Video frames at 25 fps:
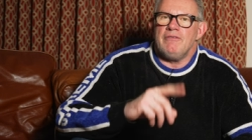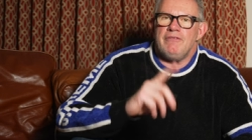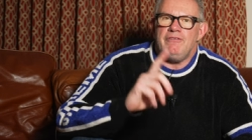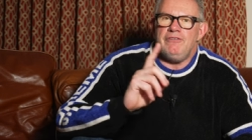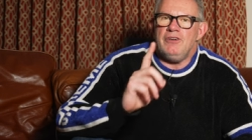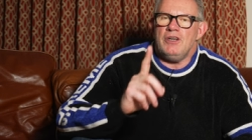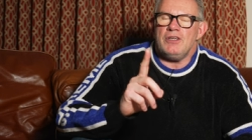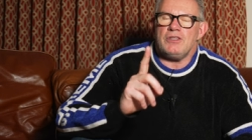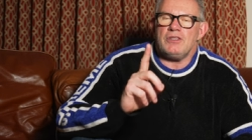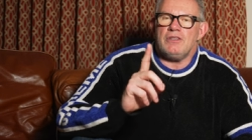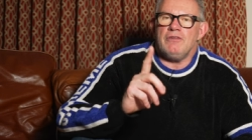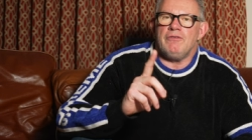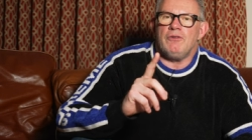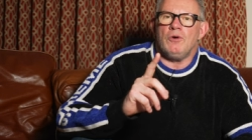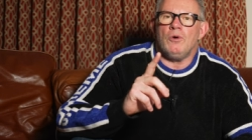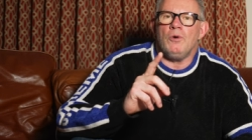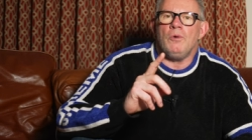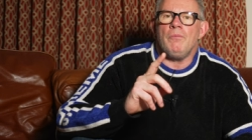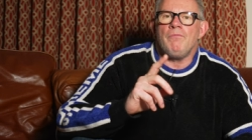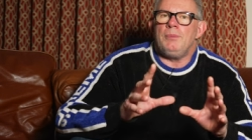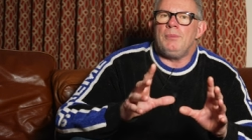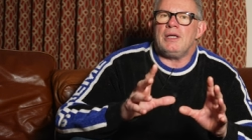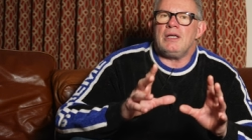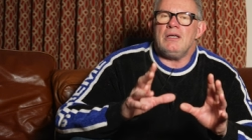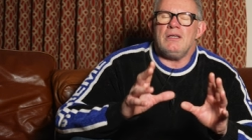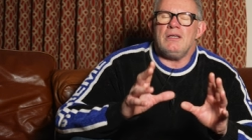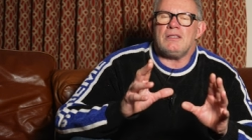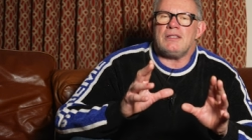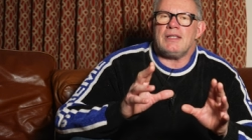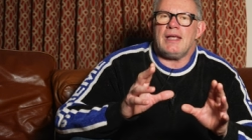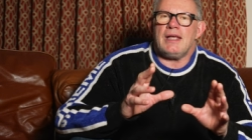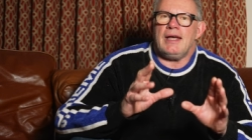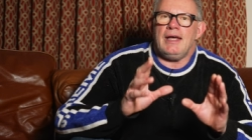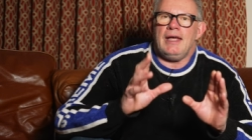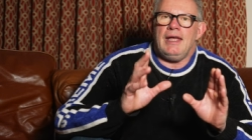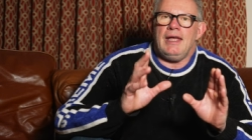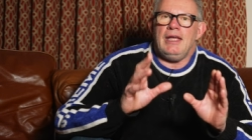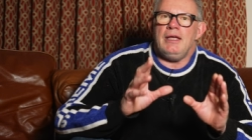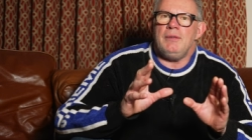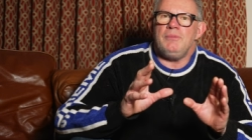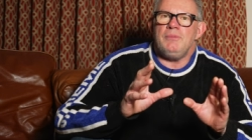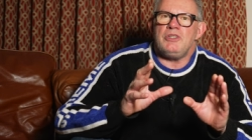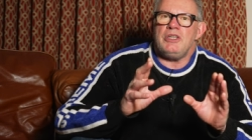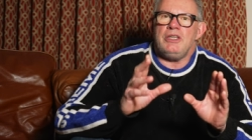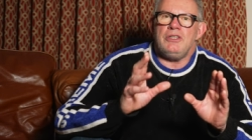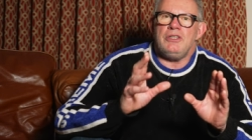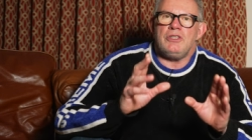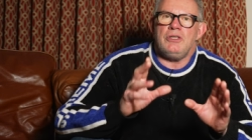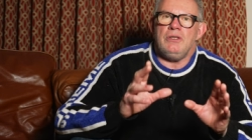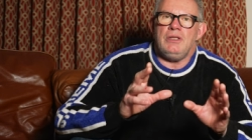First of all, because that
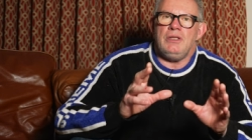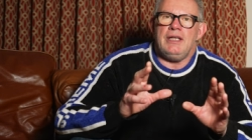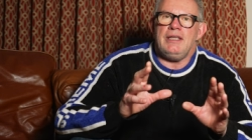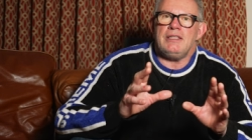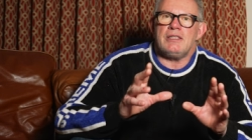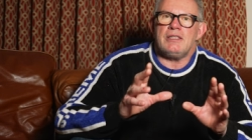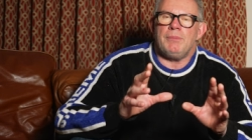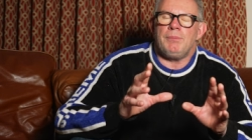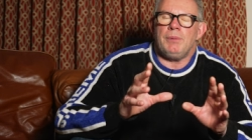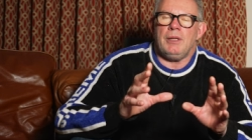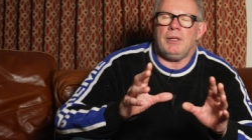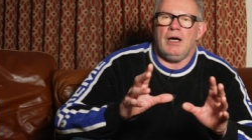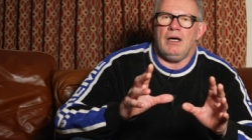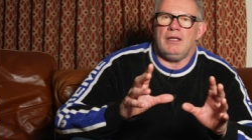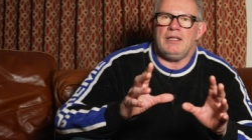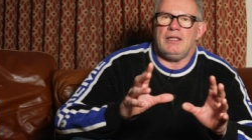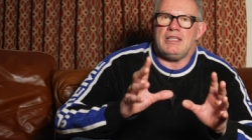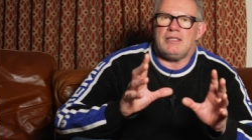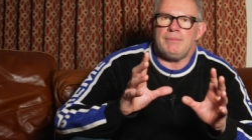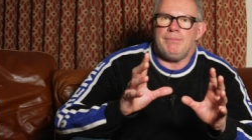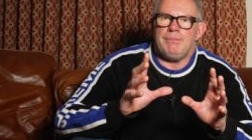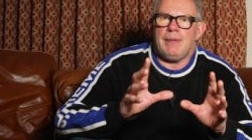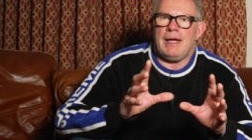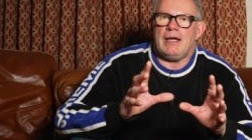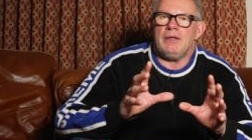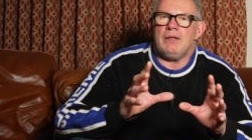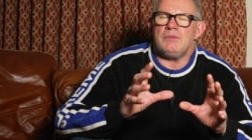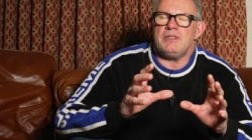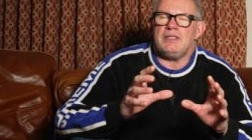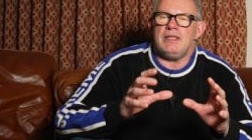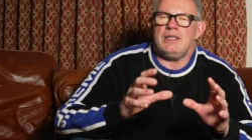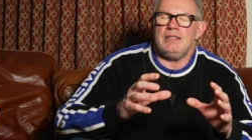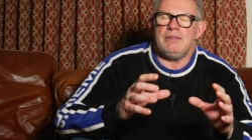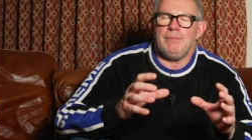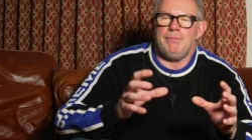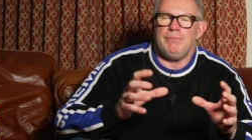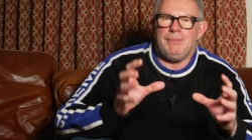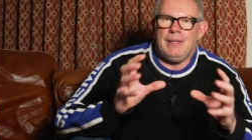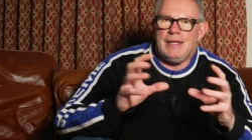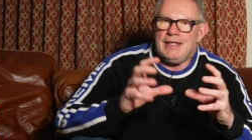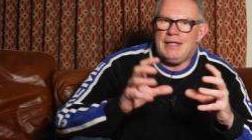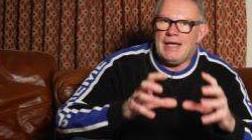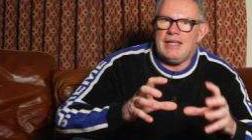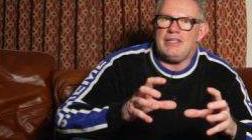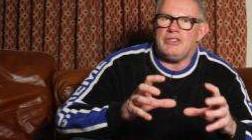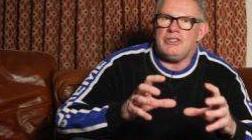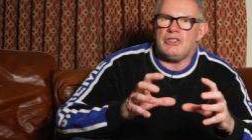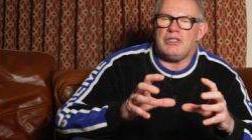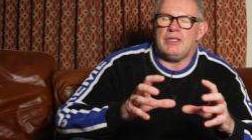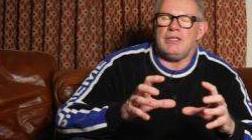AMG 2 litre plant is mounted mid
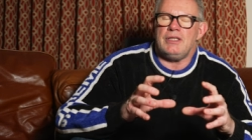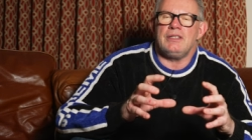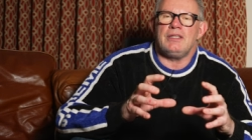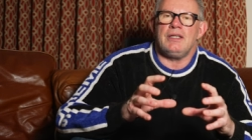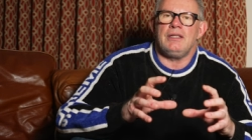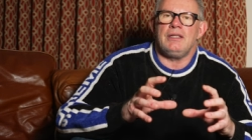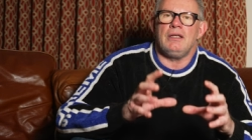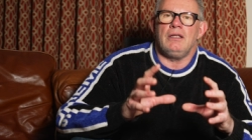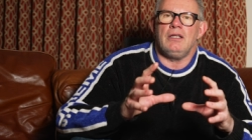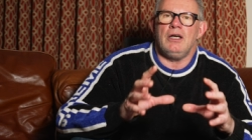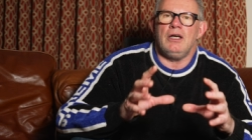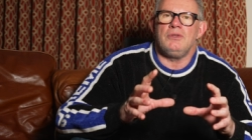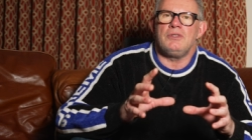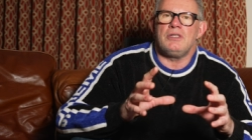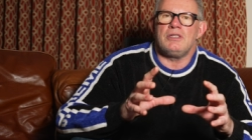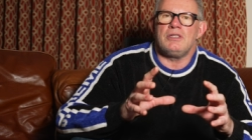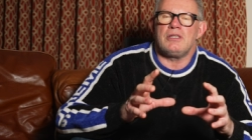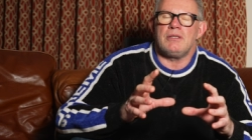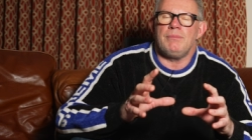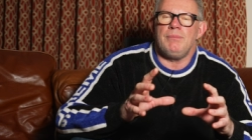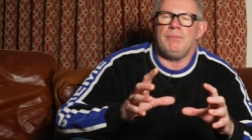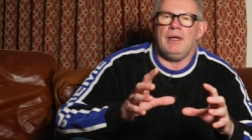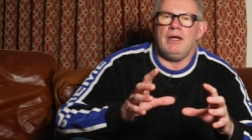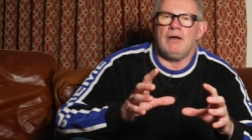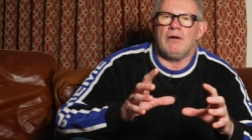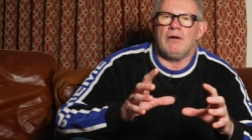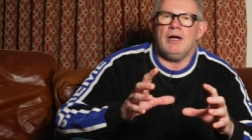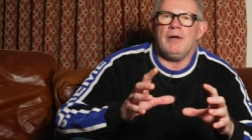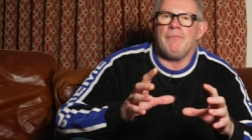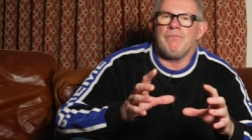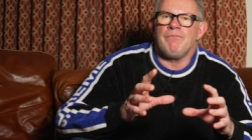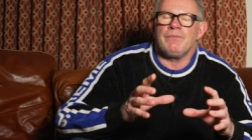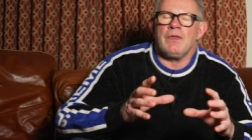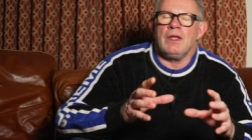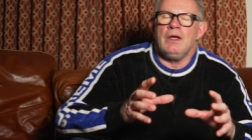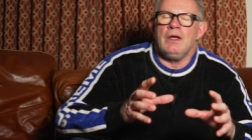engined in the Lotus Emira,